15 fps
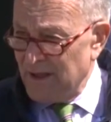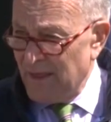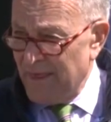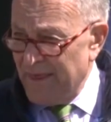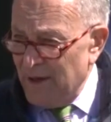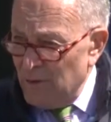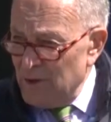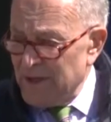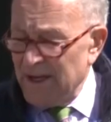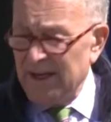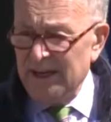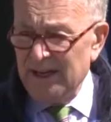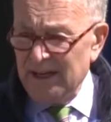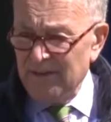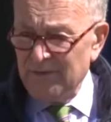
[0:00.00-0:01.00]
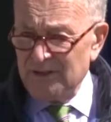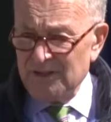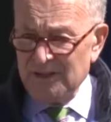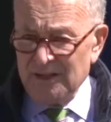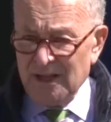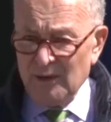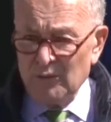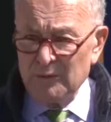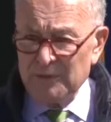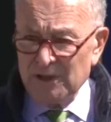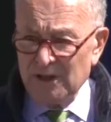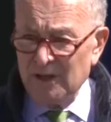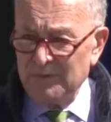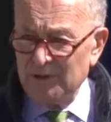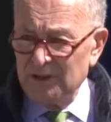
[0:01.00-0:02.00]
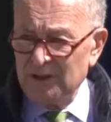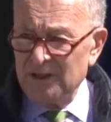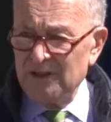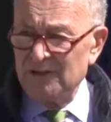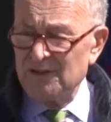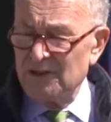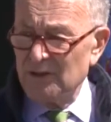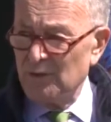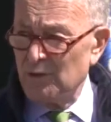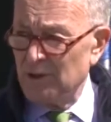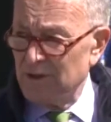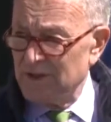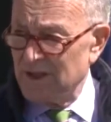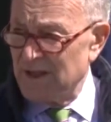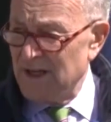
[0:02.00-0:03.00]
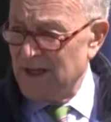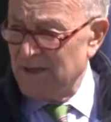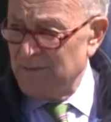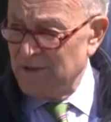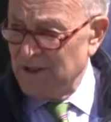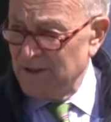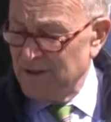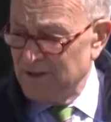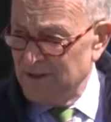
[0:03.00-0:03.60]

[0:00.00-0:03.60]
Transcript: they will get ahead of us and they will become the leaders in the world economy